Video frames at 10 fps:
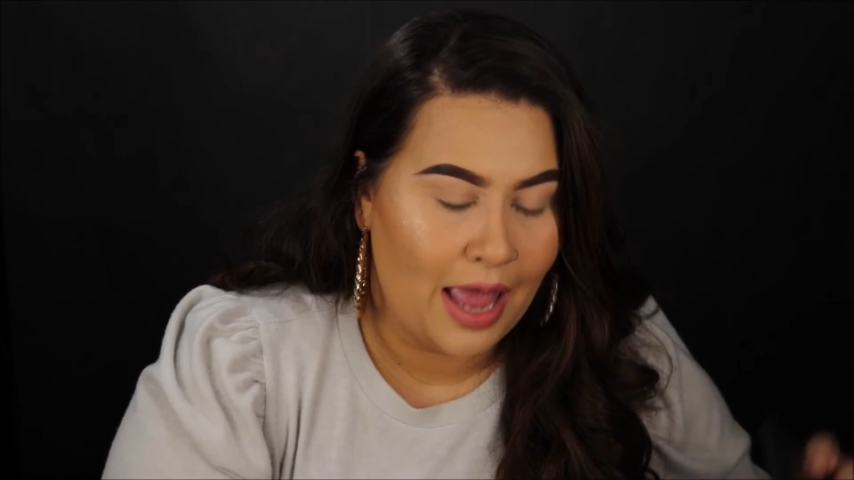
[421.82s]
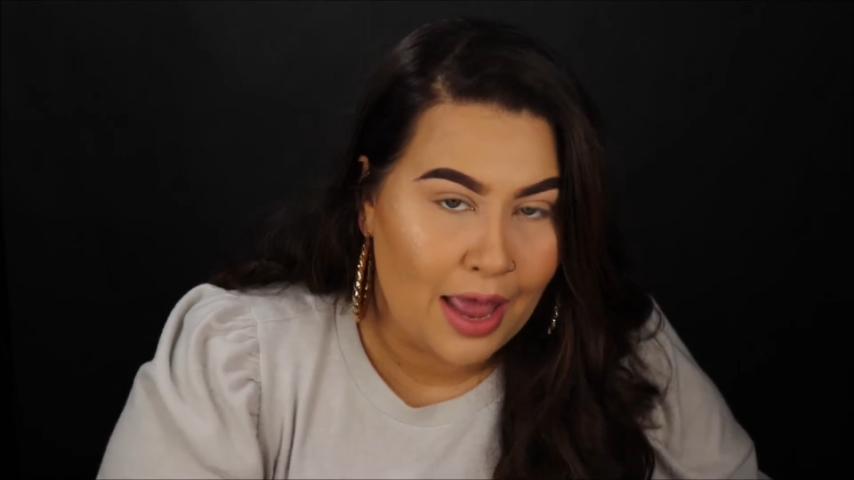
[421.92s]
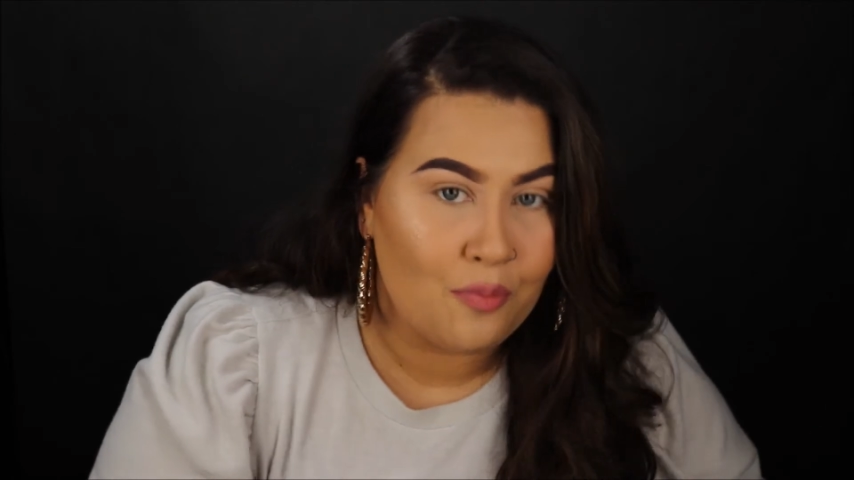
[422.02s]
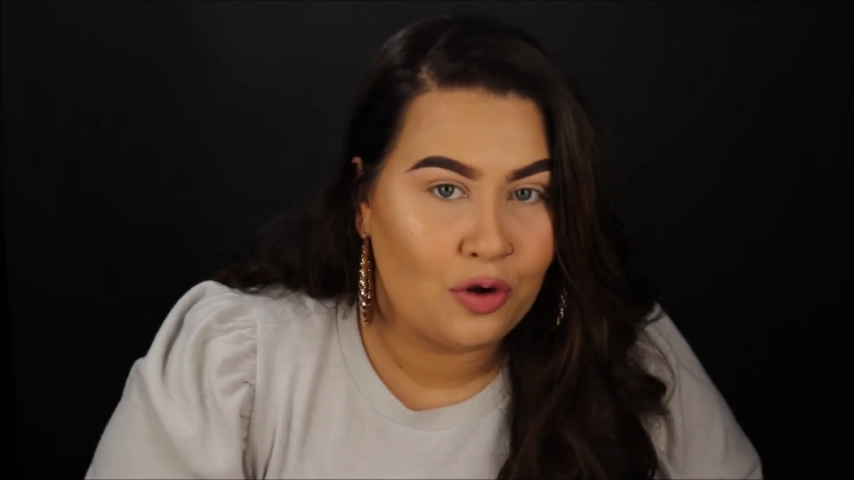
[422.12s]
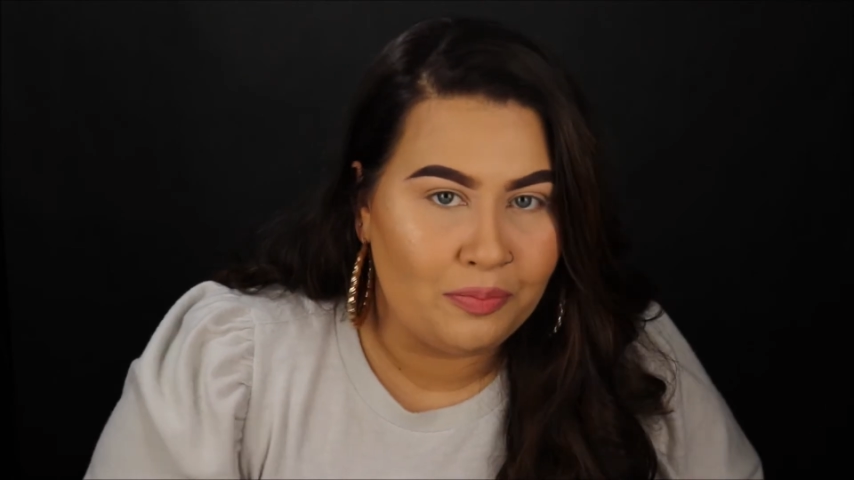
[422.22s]

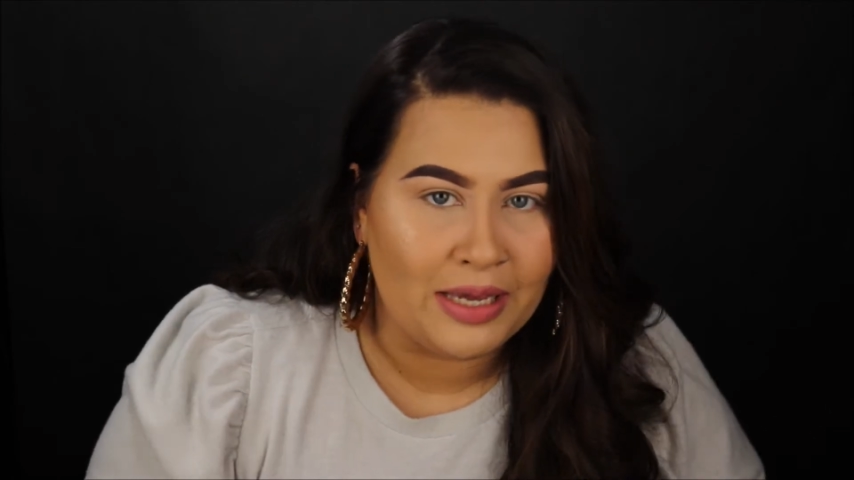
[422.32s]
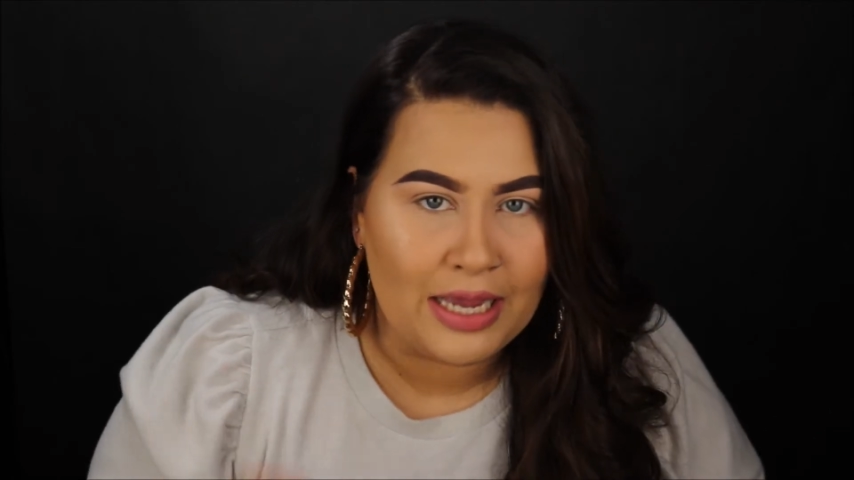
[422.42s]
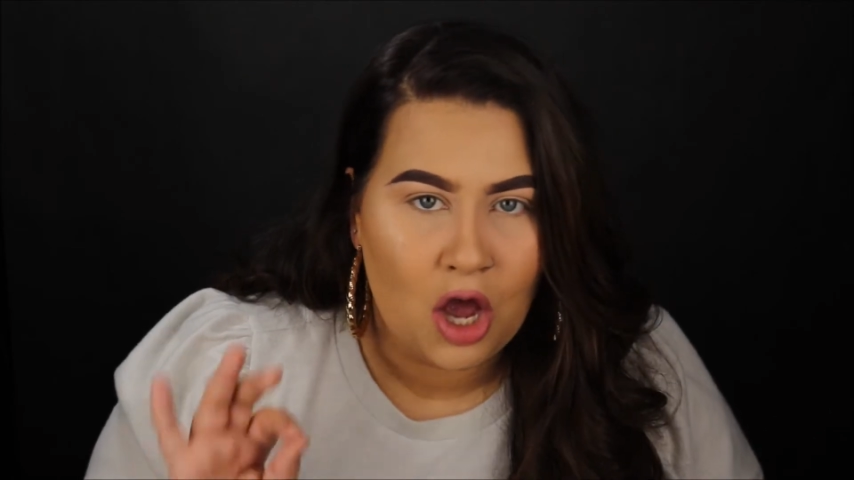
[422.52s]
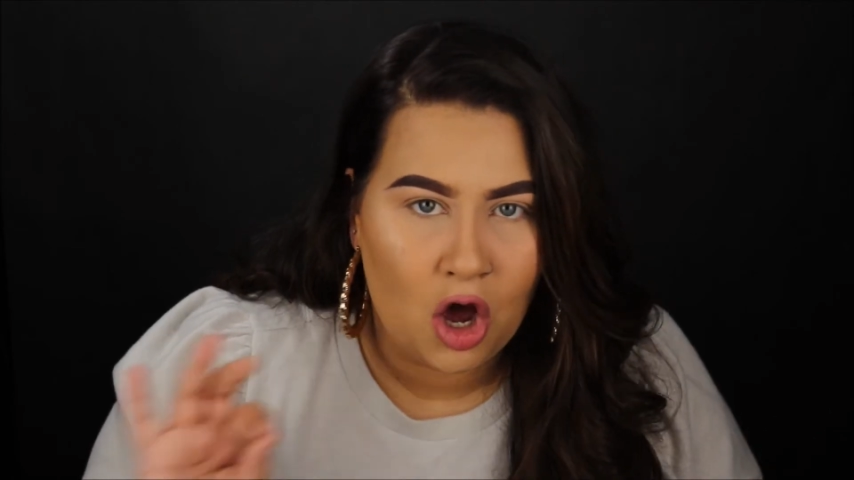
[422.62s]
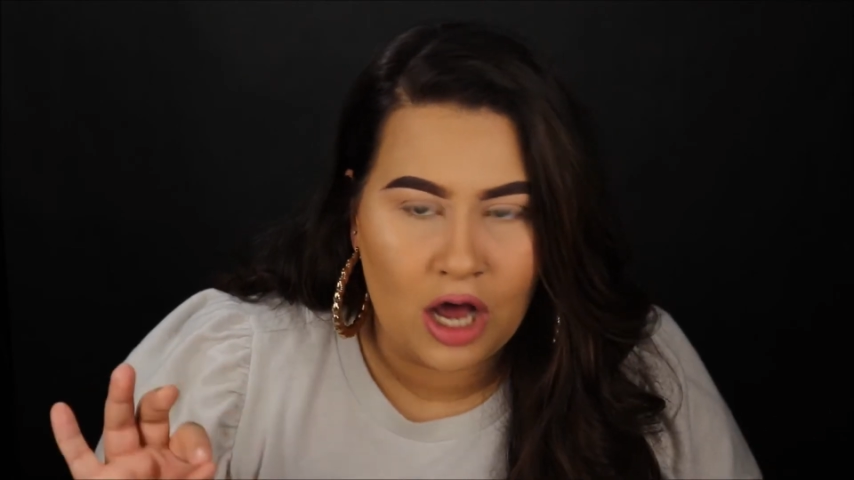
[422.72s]
it would be
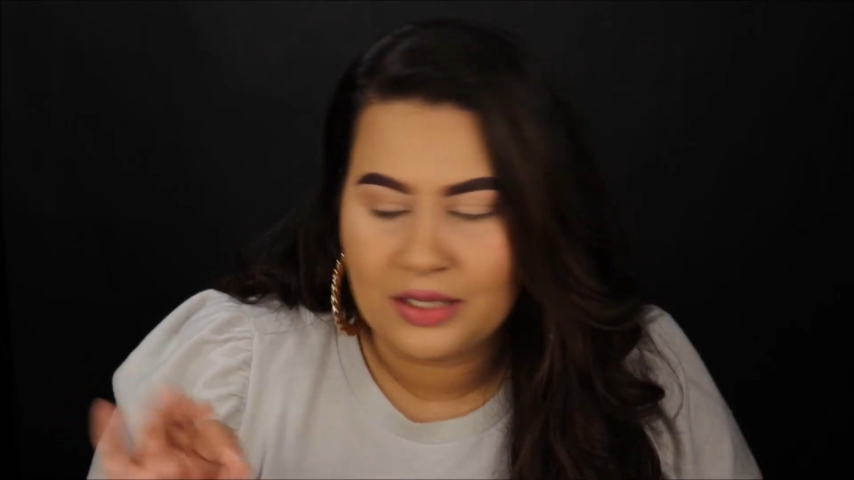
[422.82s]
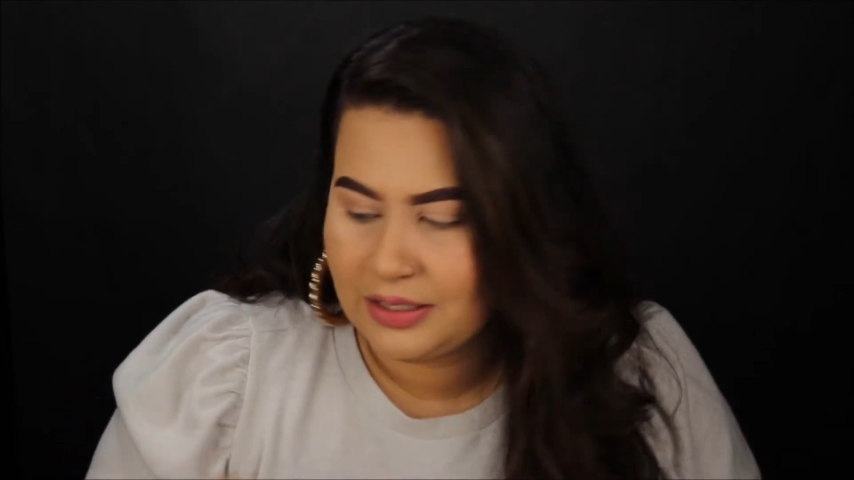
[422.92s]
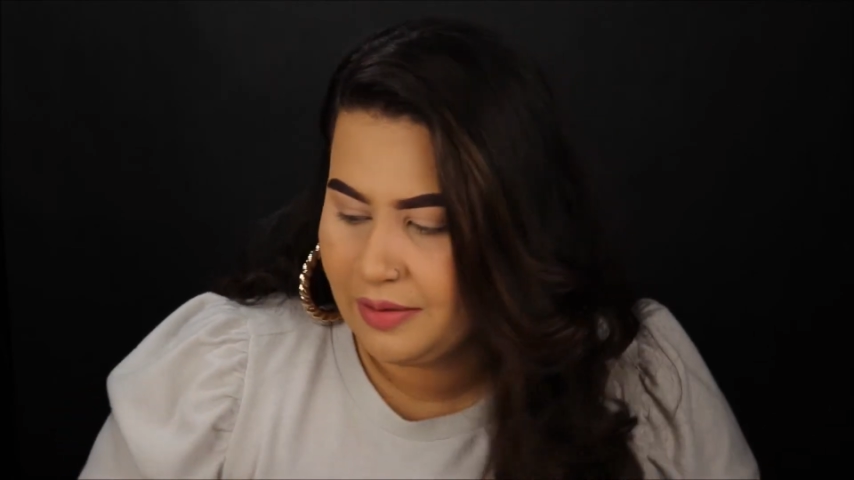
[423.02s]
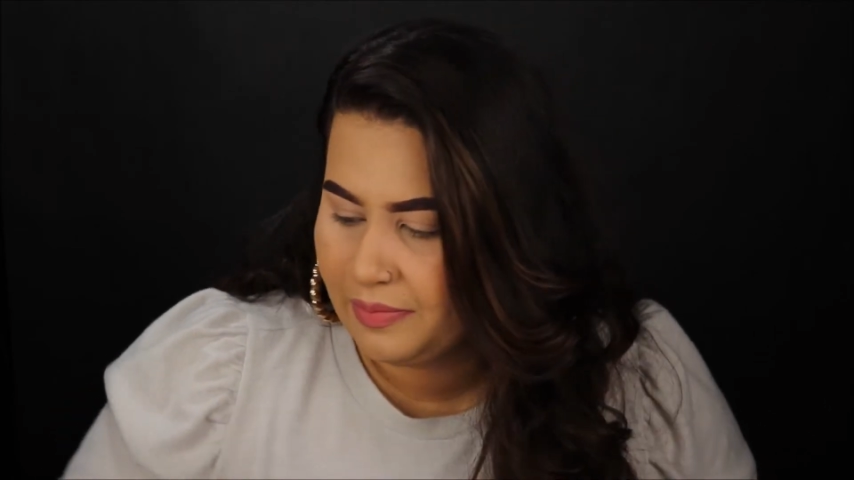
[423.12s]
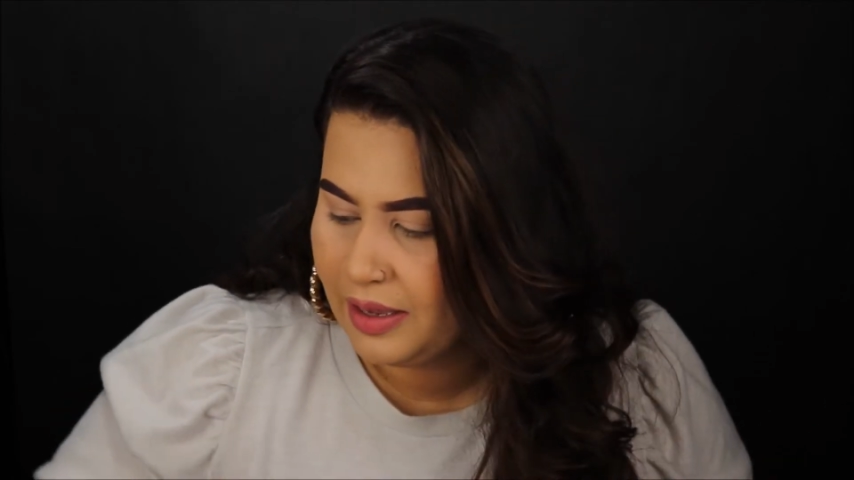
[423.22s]

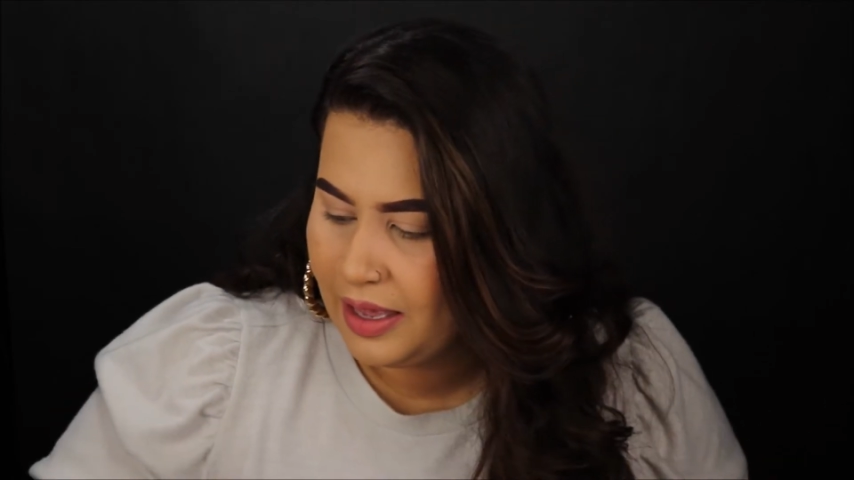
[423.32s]
awesome.